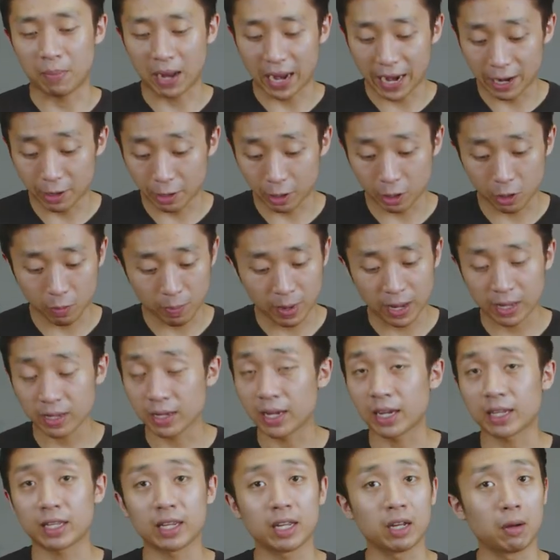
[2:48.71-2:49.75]
I recommend
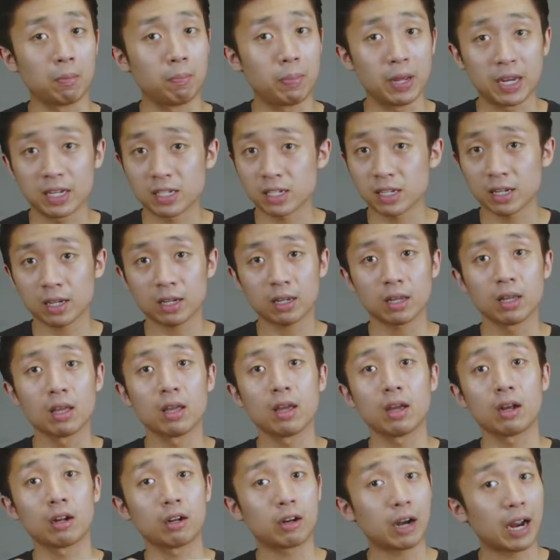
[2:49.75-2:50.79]
getting a basic
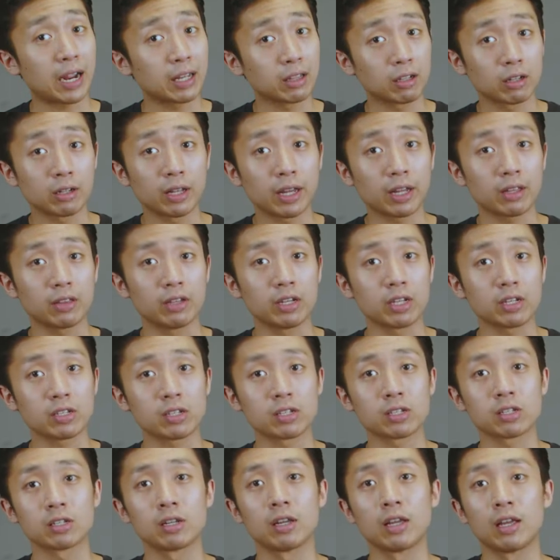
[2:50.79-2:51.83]
grinder like
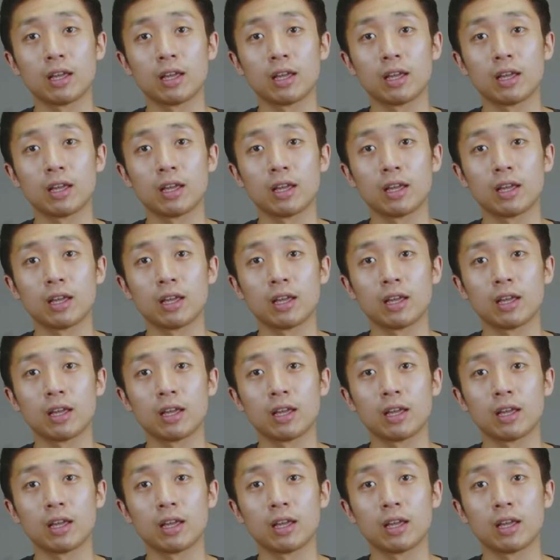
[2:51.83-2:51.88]
this,